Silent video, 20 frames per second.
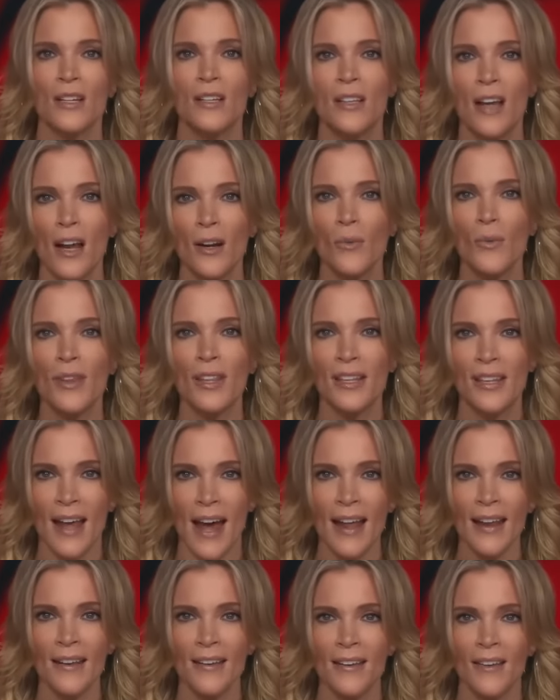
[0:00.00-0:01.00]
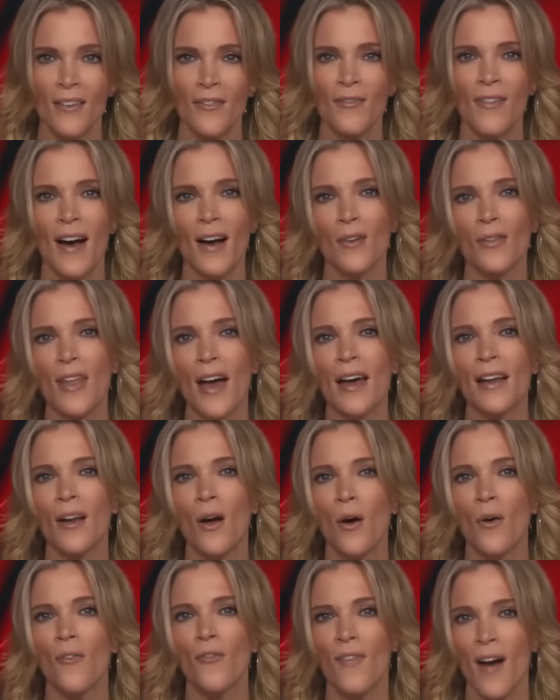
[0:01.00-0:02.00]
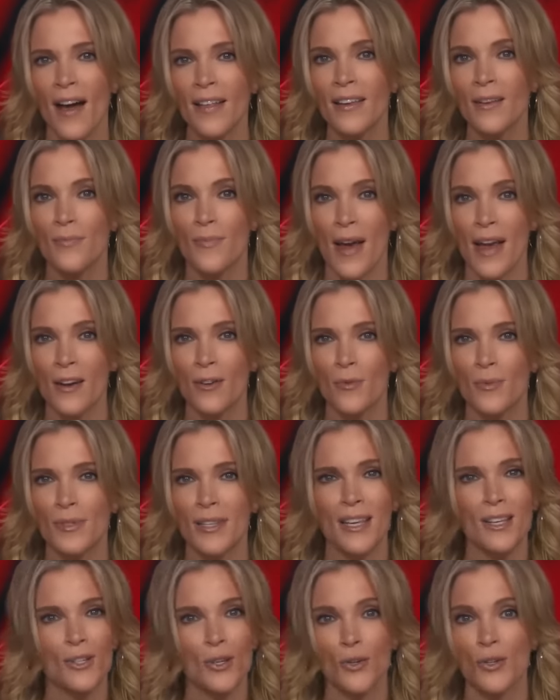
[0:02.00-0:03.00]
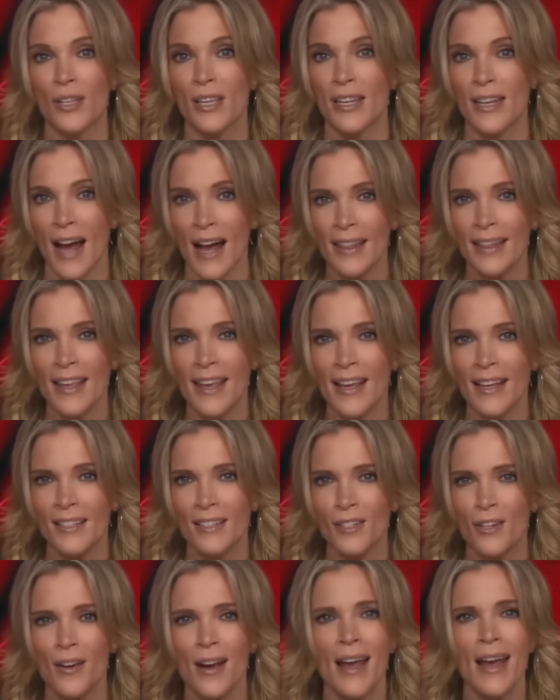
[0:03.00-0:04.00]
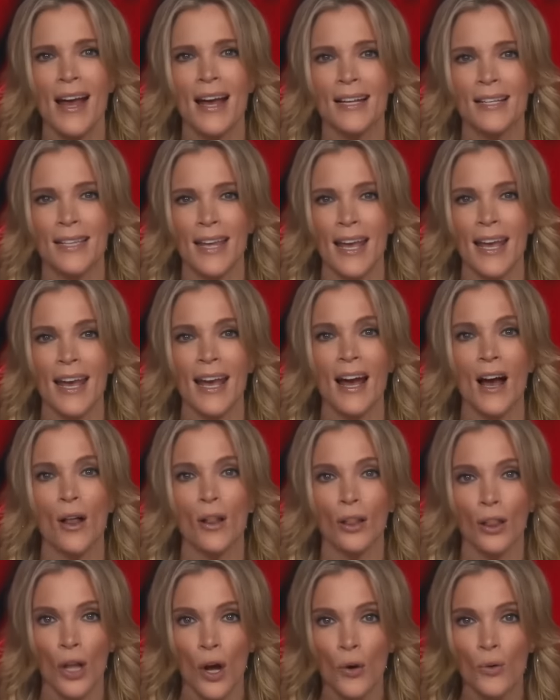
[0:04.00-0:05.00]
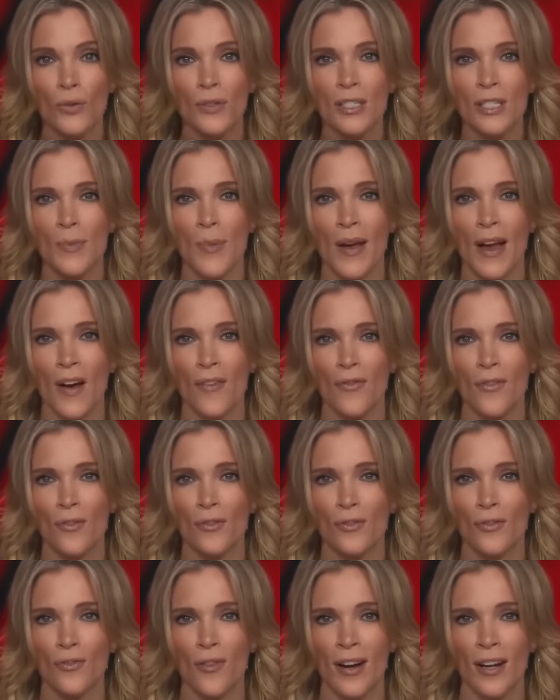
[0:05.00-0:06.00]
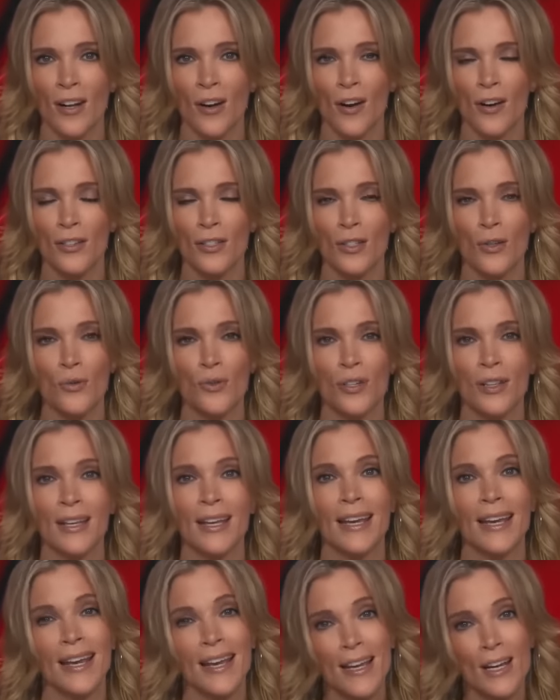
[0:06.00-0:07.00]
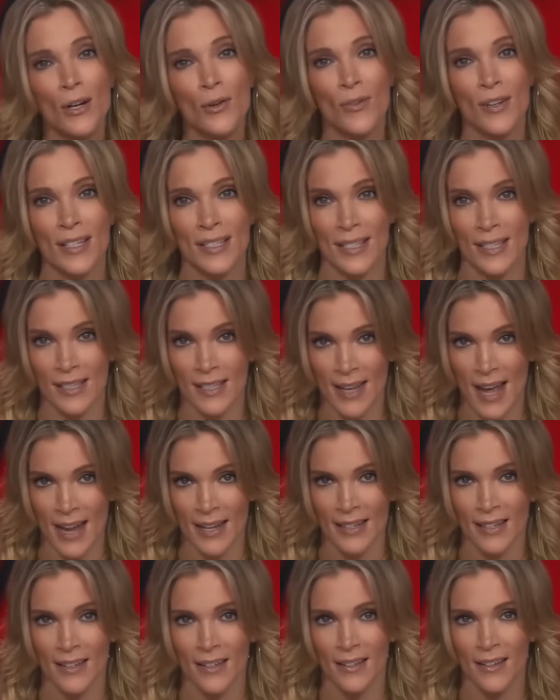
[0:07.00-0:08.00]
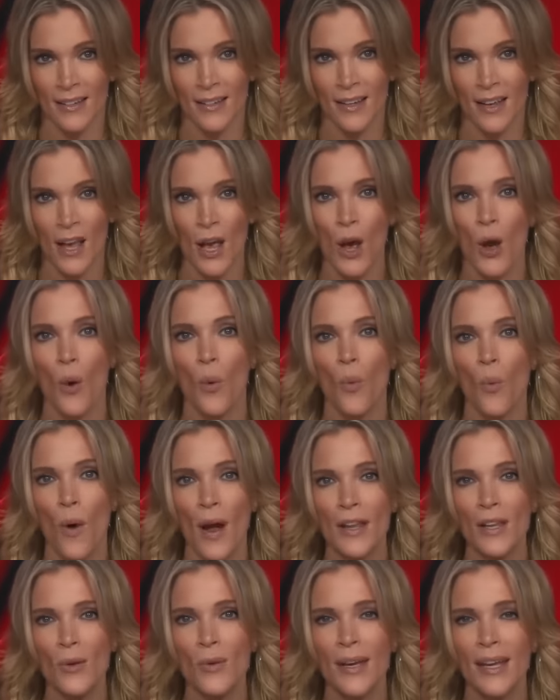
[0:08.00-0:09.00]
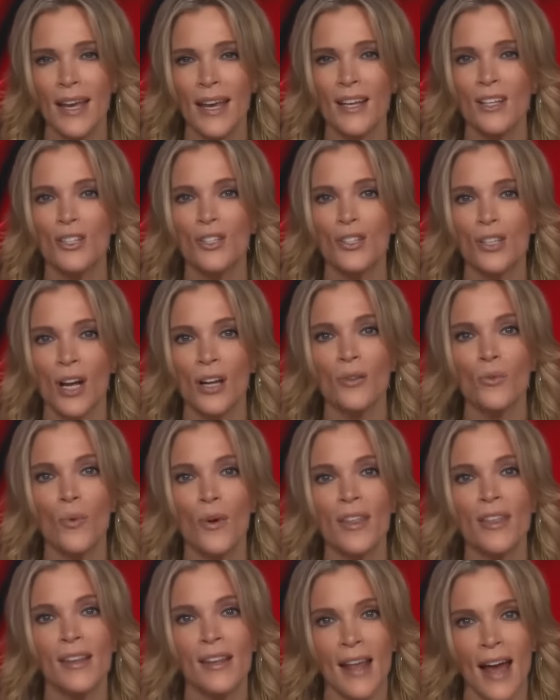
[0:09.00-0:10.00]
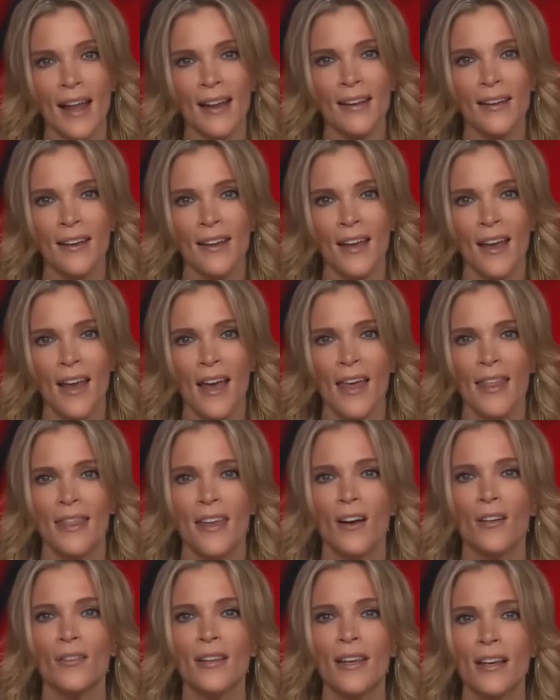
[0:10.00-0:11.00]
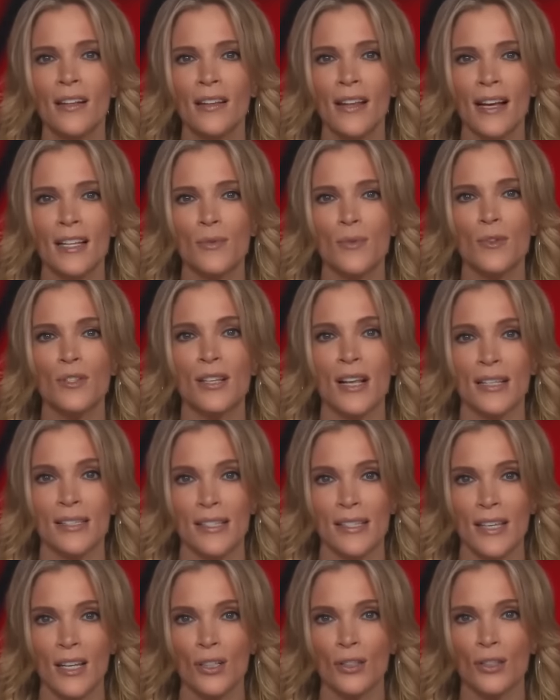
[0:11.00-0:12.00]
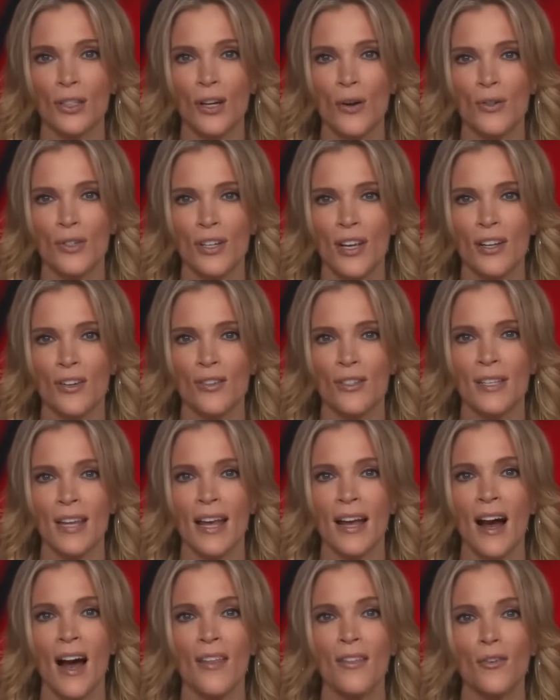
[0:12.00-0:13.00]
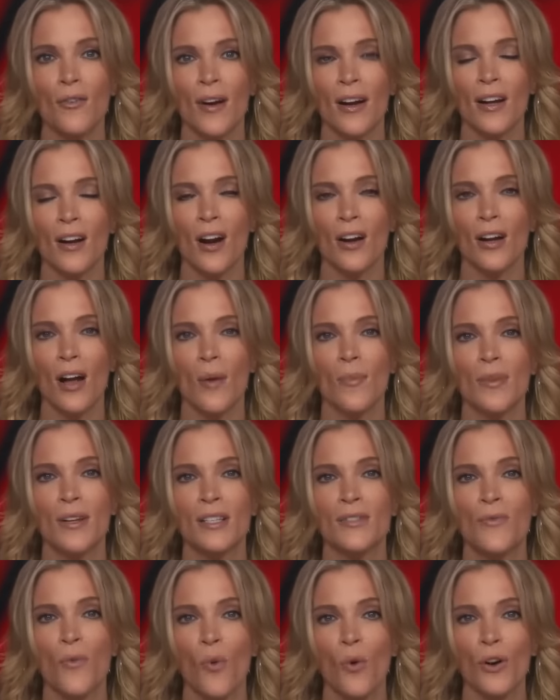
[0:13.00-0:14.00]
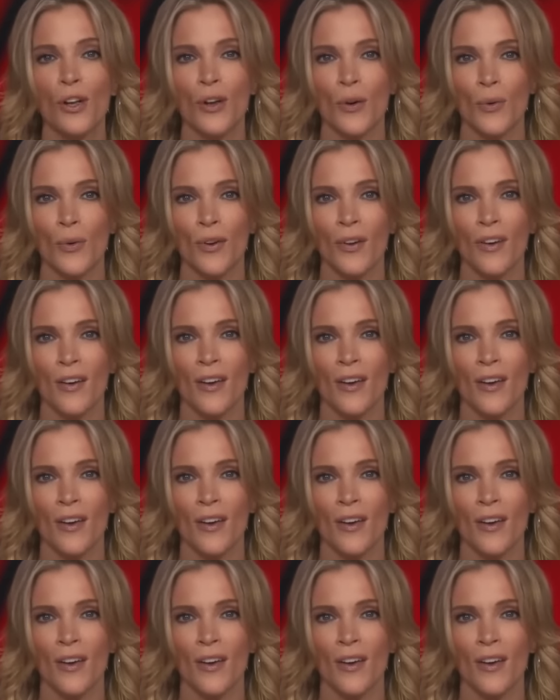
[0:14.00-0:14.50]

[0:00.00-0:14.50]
Done with Debt found that filing bankruptcy is usually not the answer, and taking out loans to pay off those credit cards usually increases debt. When you engage Done With Debt, their legal experts and skilled negotiators take on the credit card companies for you.